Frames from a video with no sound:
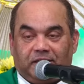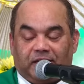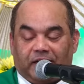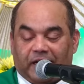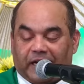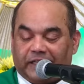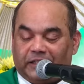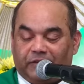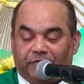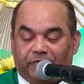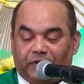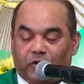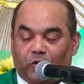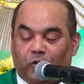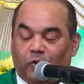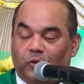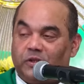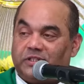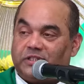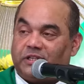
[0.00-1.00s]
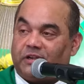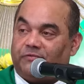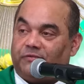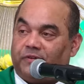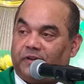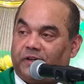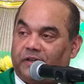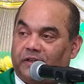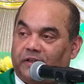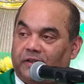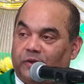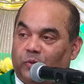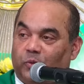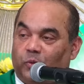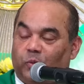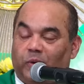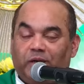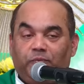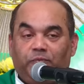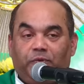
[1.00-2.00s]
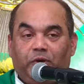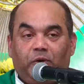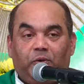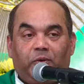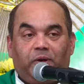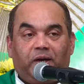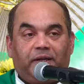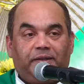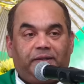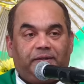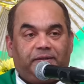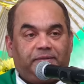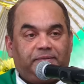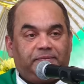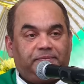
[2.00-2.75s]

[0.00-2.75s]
I think we all suffer one way or other.